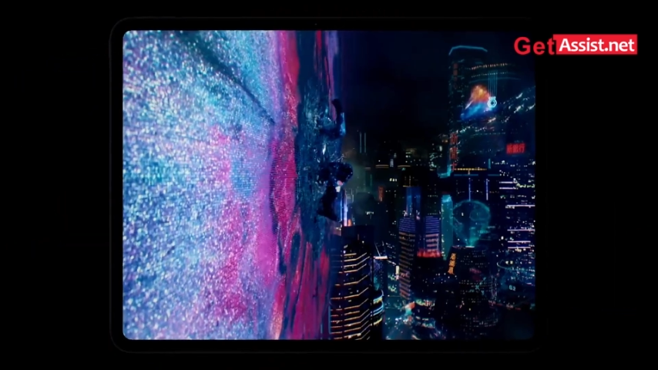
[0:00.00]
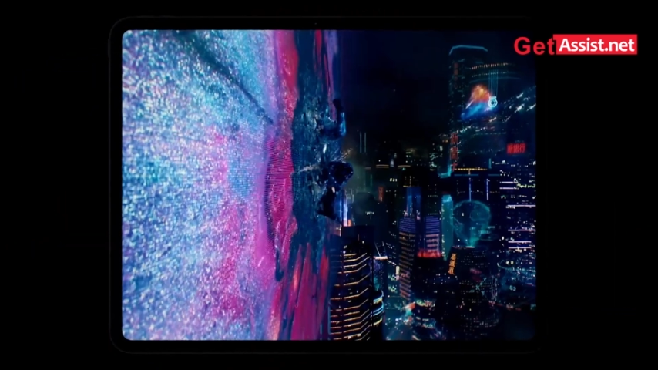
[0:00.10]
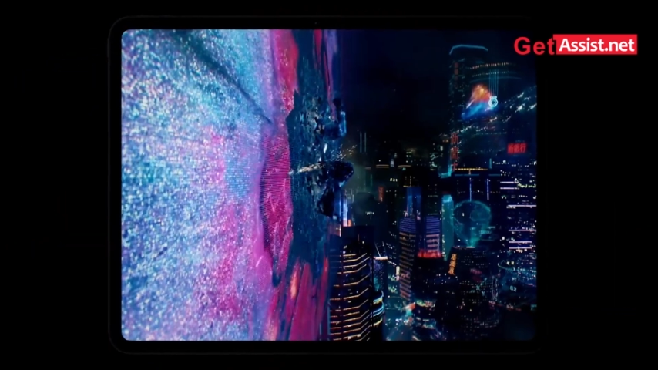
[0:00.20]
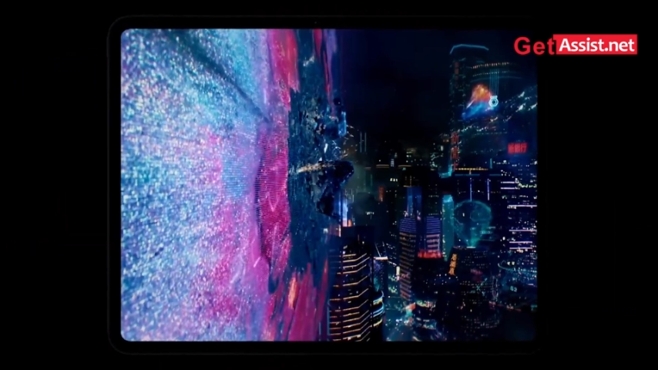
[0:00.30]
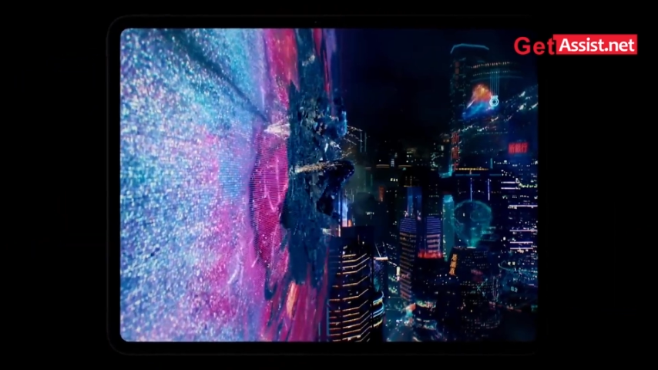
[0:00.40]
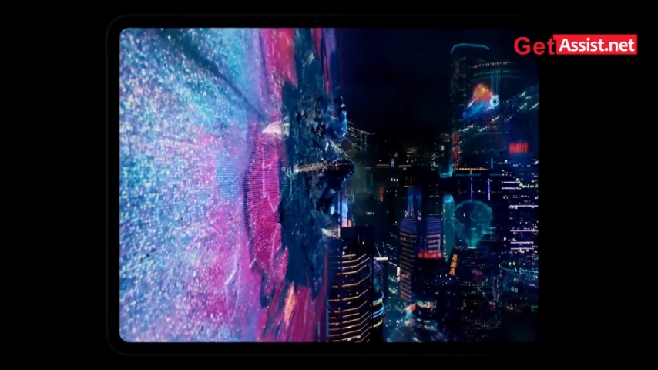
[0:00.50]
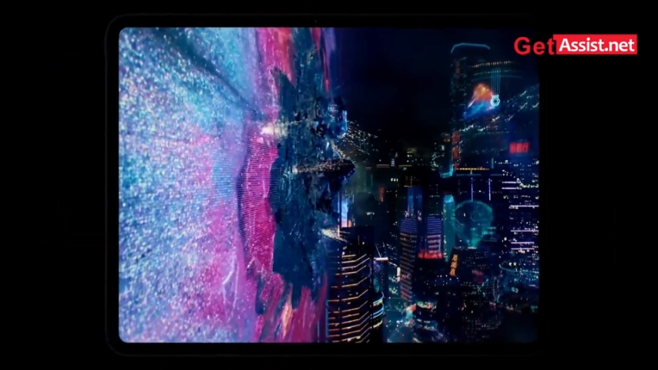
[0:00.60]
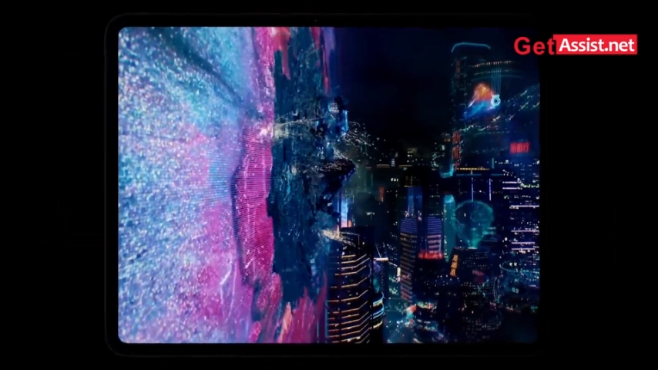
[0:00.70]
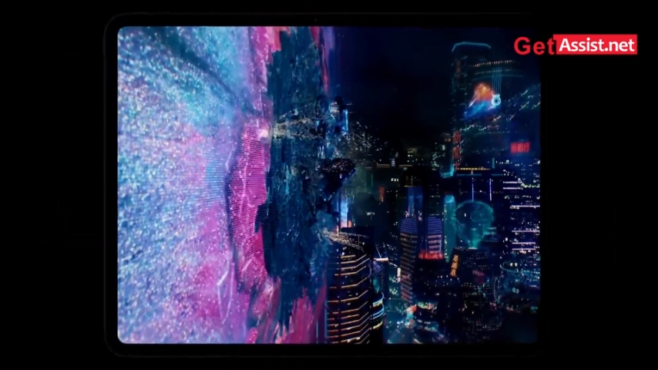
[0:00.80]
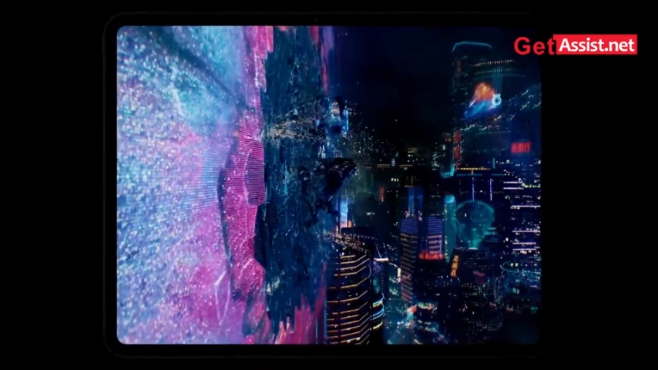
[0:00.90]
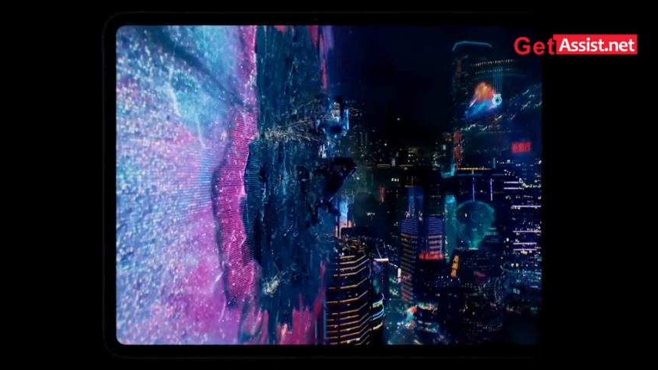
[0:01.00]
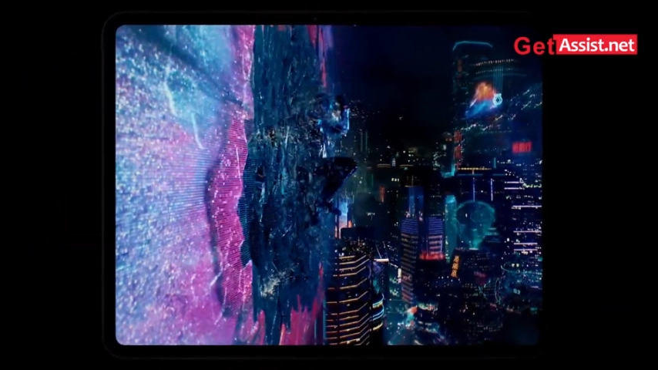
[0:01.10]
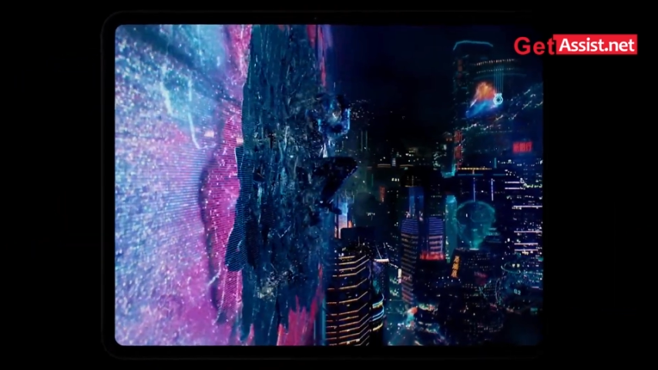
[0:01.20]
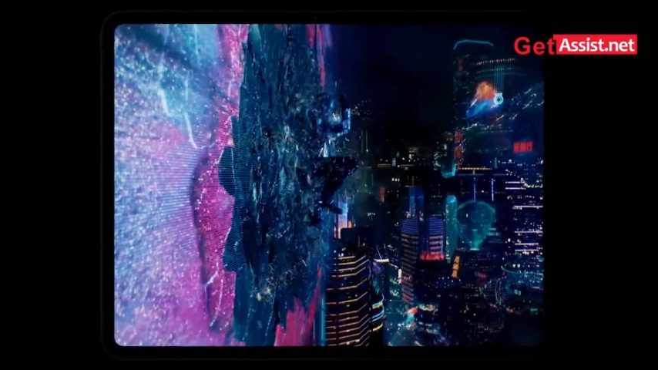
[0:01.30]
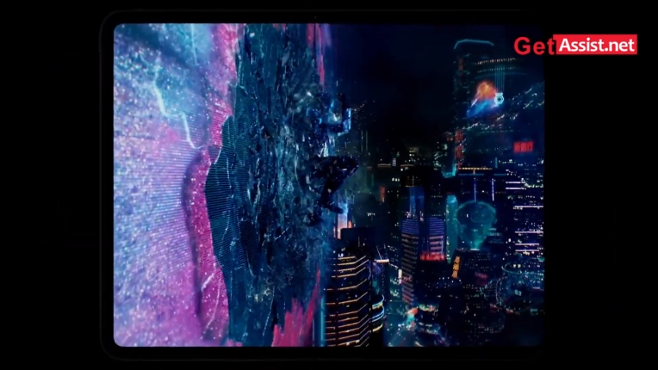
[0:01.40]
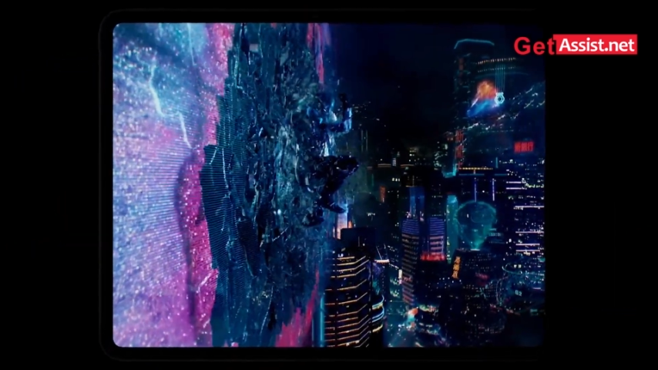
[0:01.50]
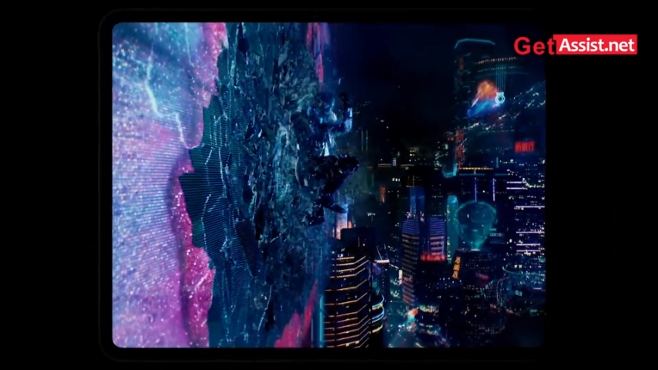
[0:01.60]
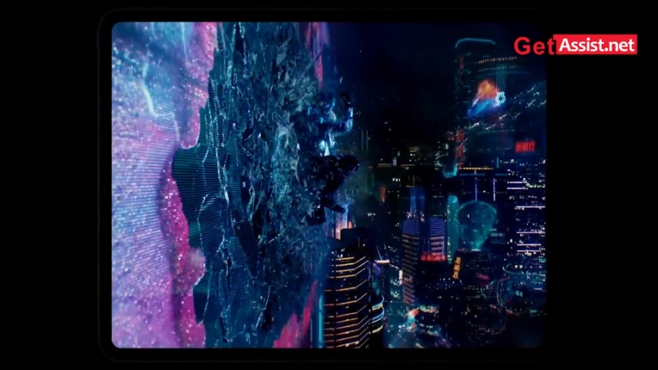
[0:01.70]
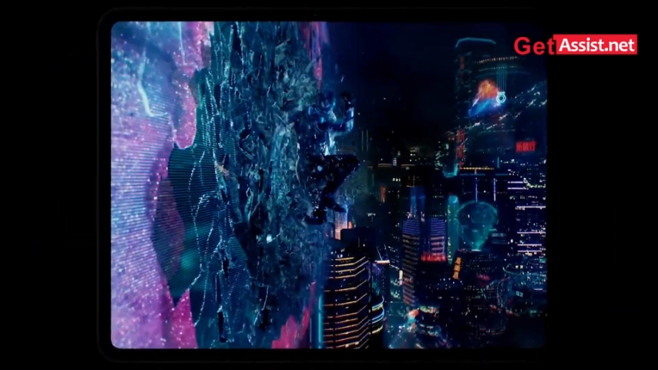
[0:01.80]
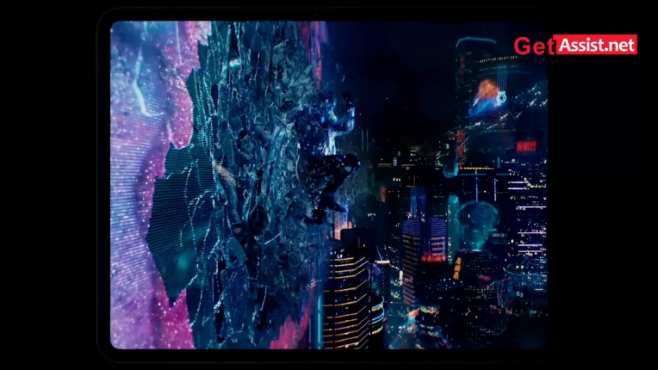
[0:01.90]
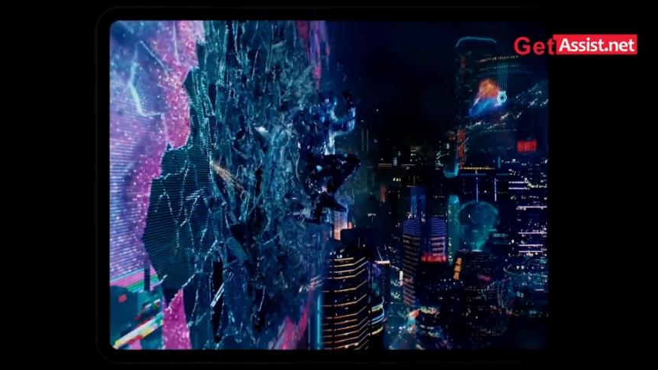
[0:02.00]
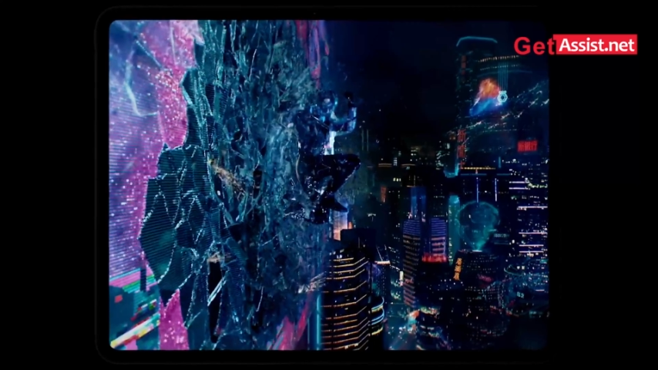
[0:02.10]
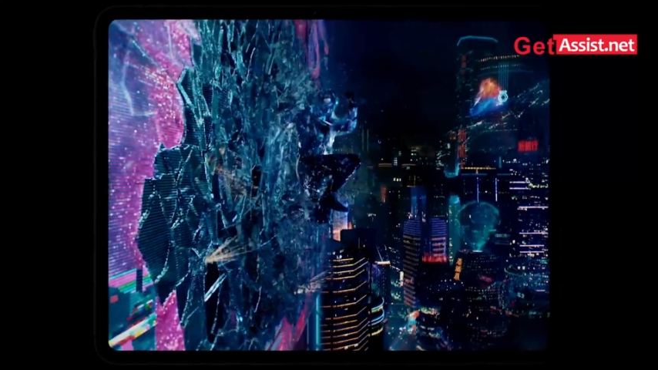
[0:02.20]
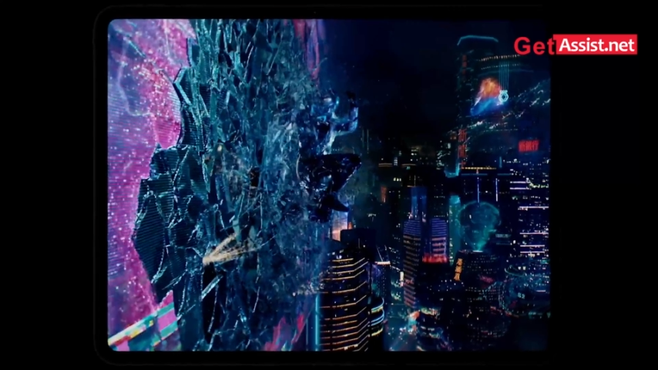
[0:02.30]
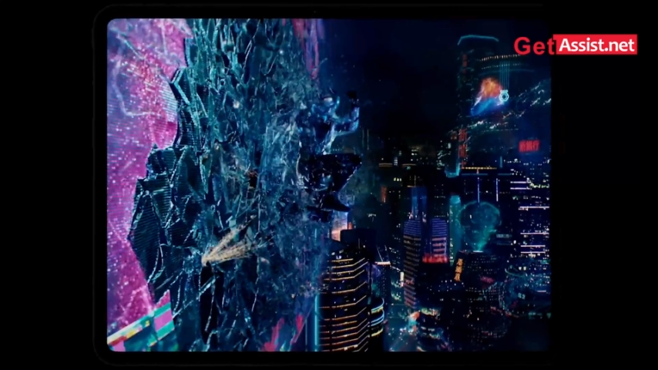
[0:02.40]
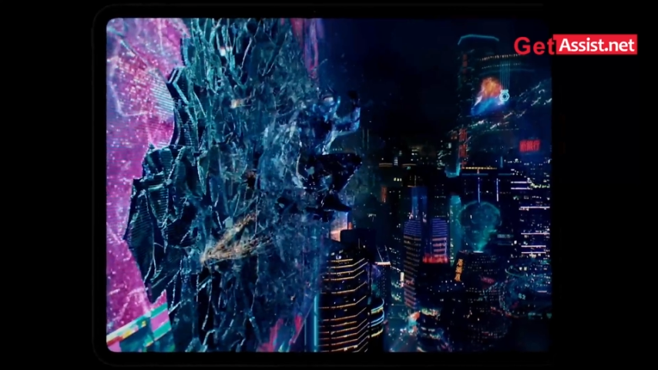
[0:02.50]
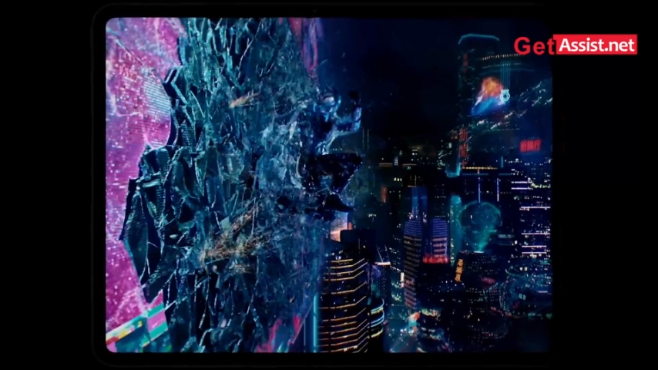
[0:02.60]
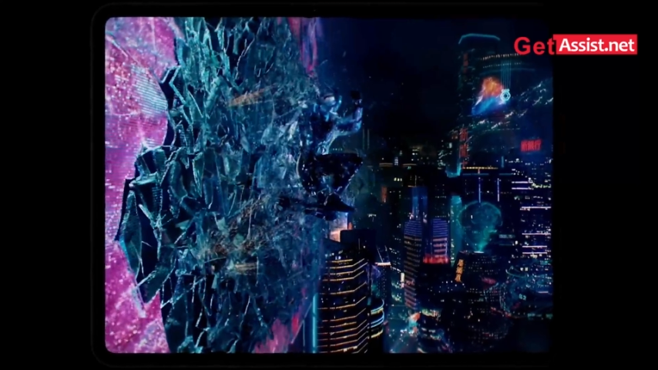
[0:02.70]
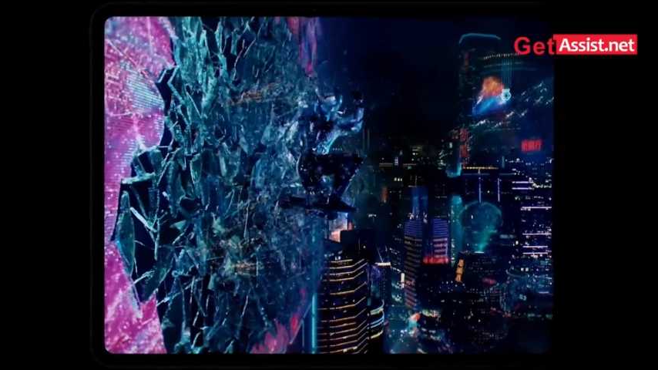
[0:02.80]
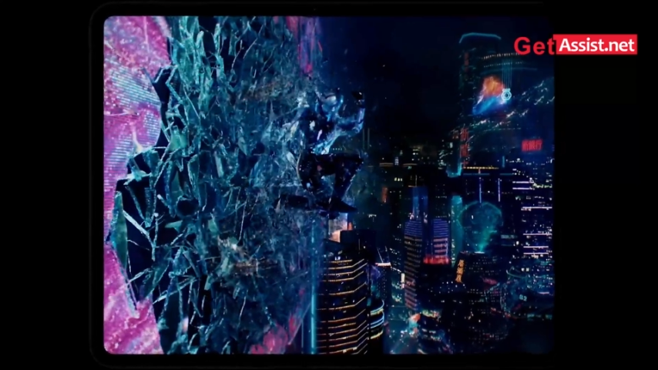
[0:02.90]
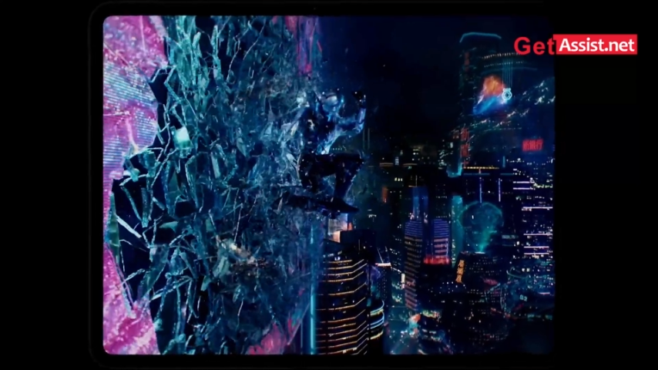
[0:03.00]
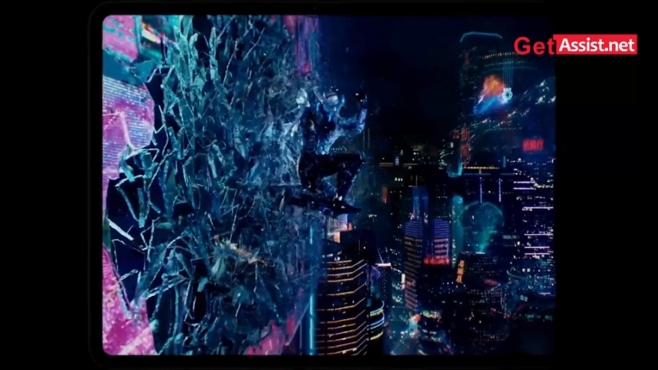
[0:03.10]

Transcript: (no speaker visible)